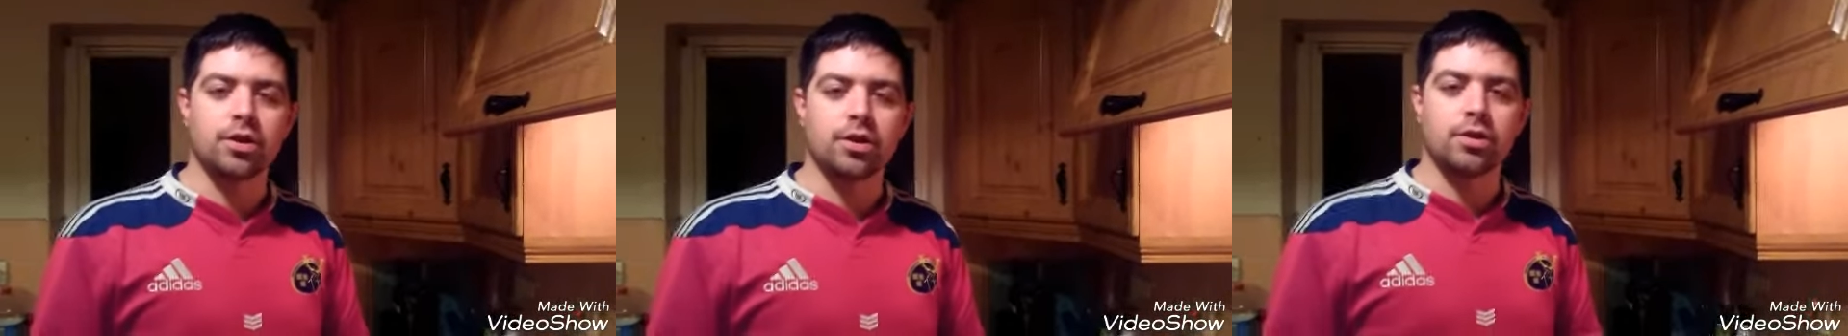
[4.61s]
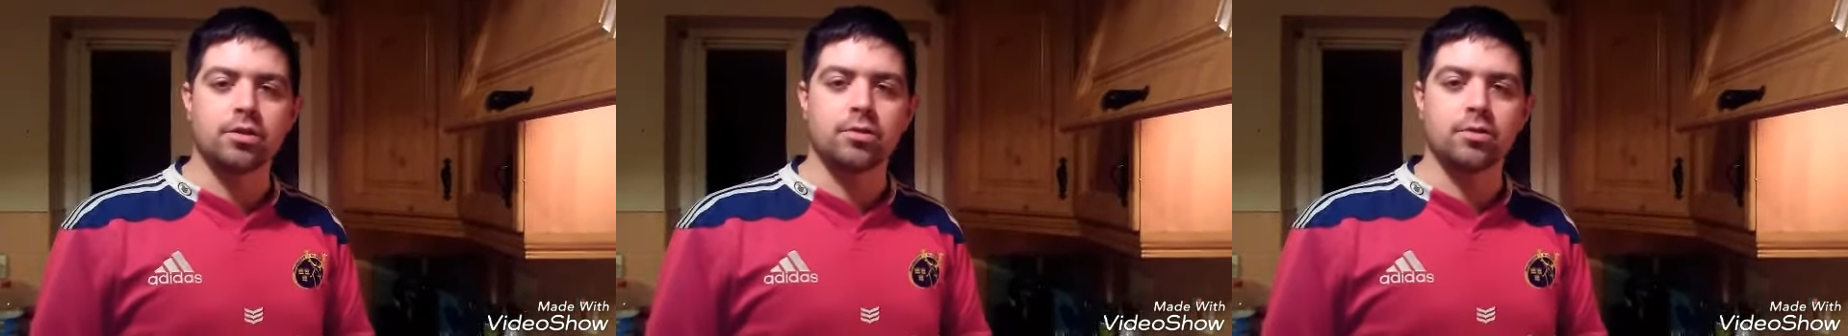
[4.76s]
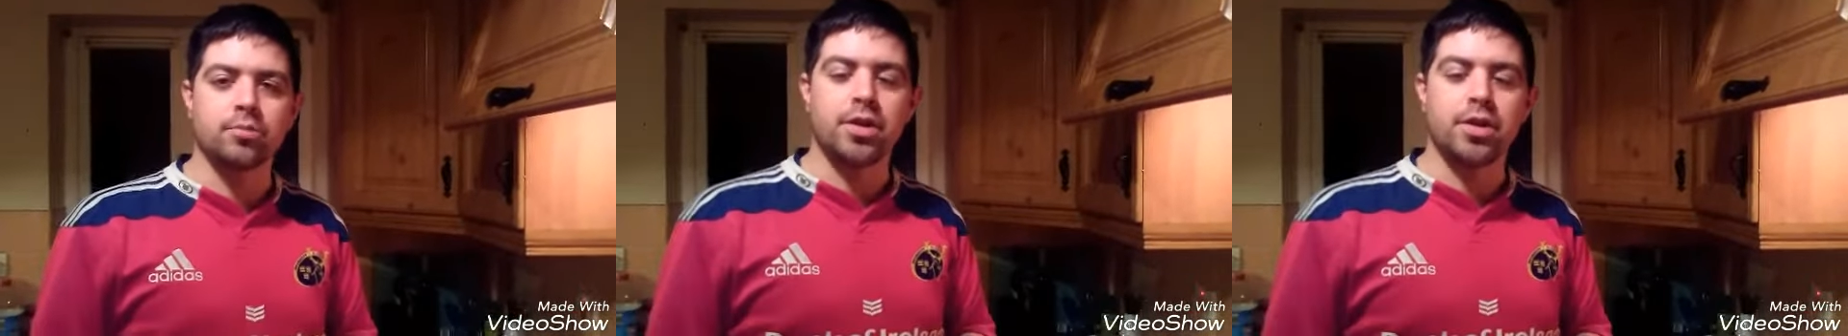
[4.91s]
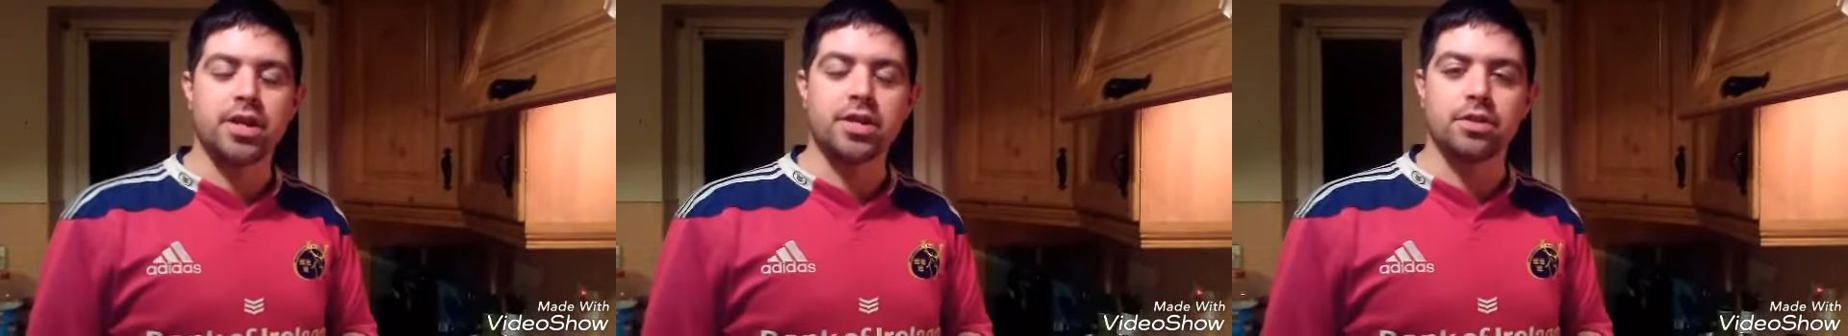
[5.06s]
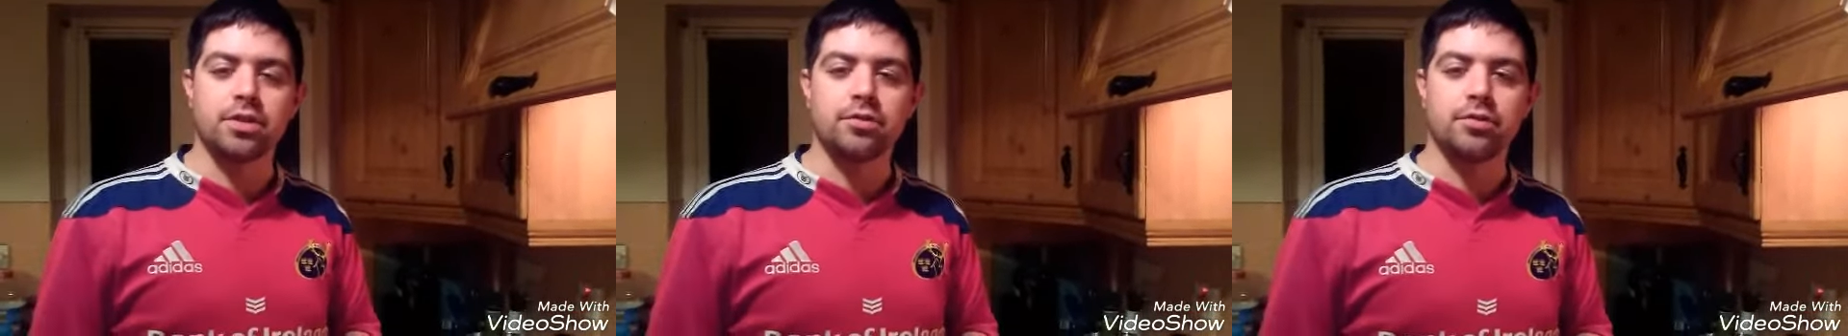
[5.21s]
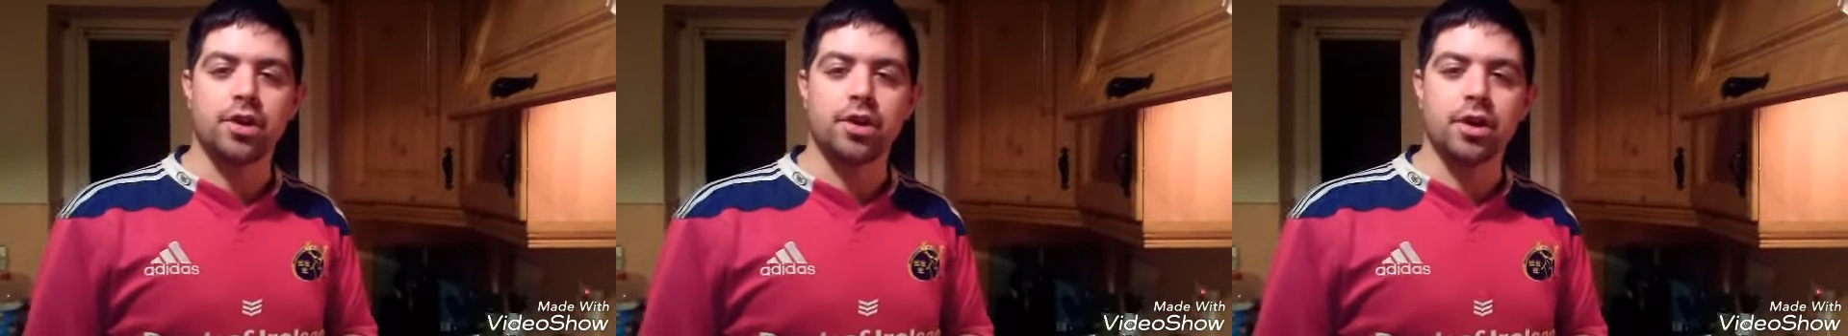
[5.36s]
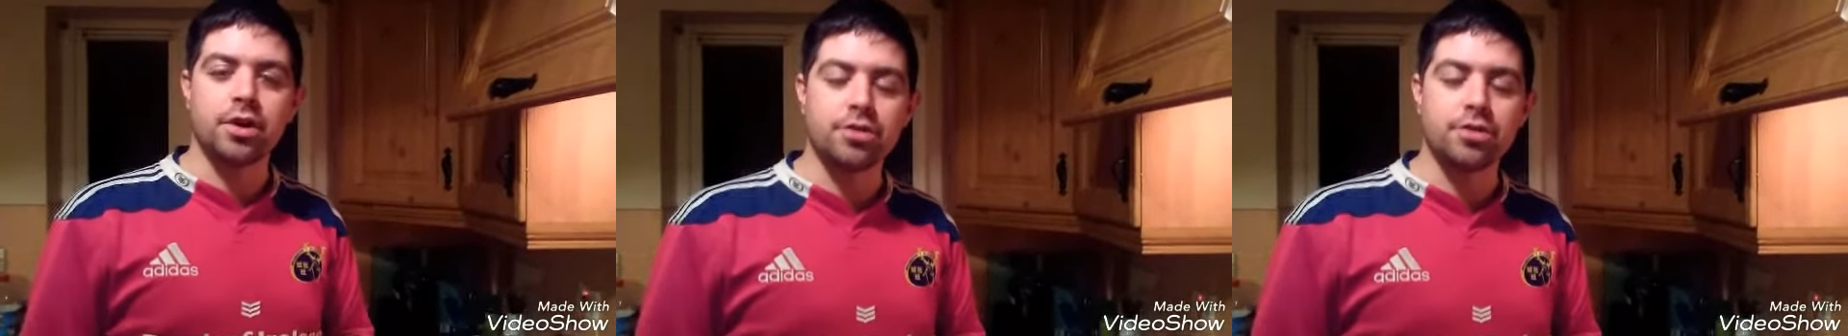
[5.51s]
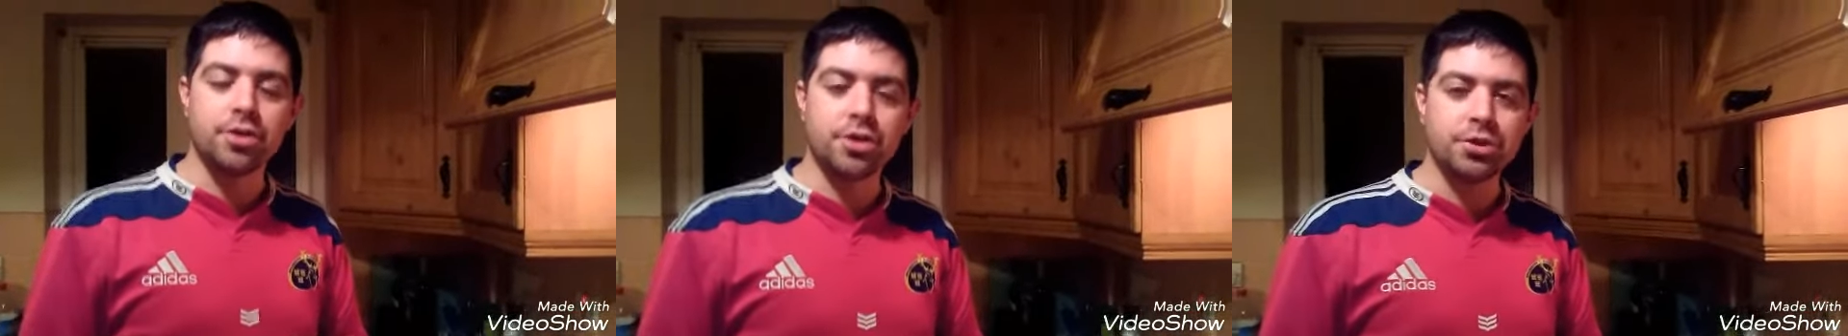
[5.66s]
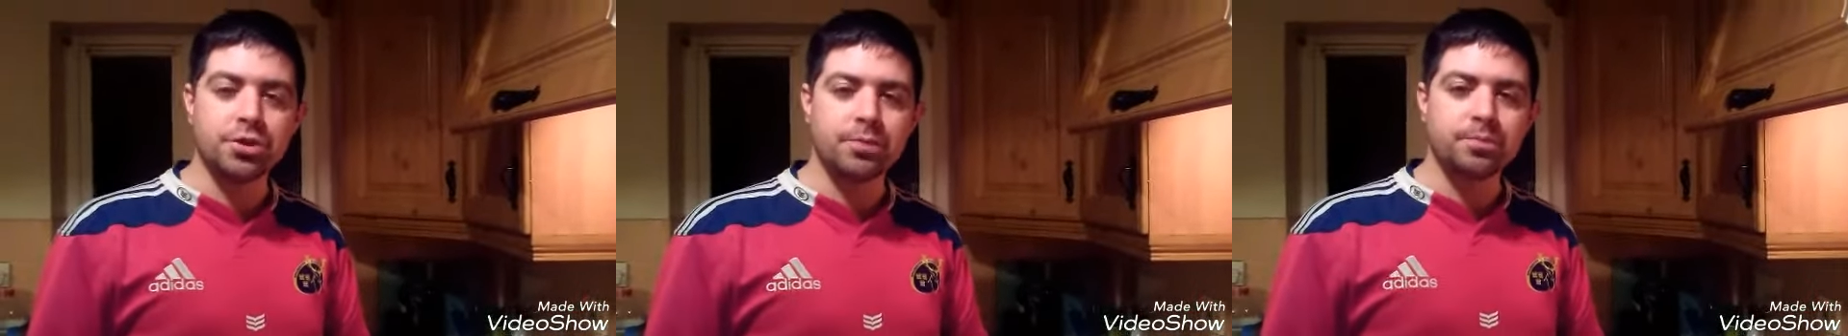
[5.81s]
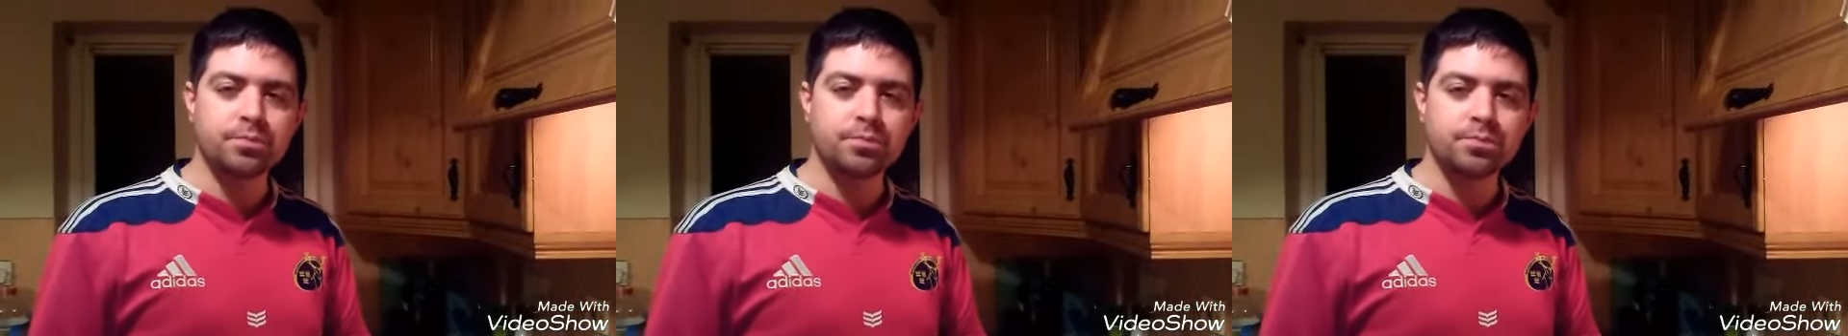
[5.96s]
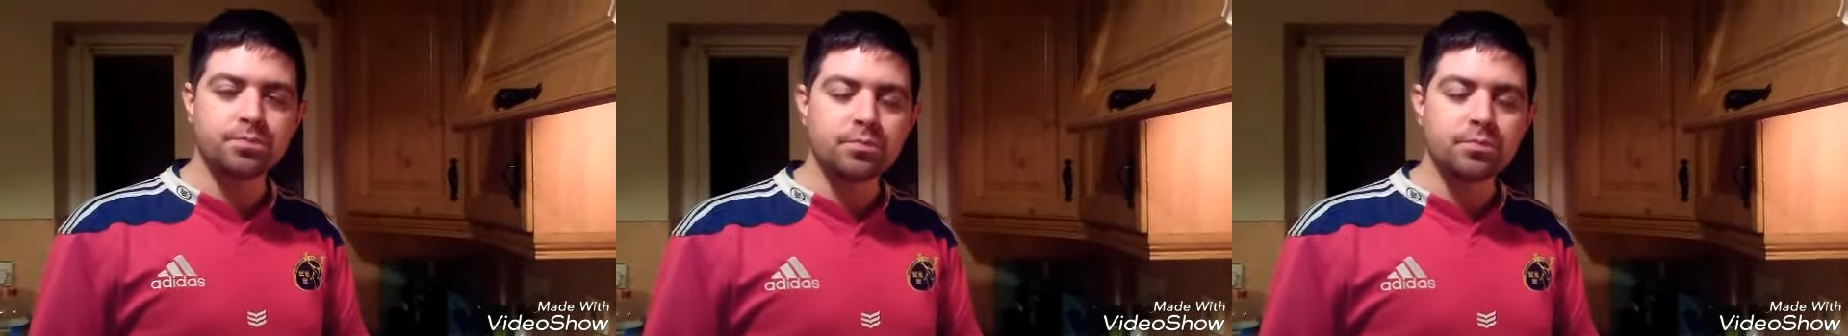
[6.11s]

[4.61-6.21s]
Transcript: our Best of Irish.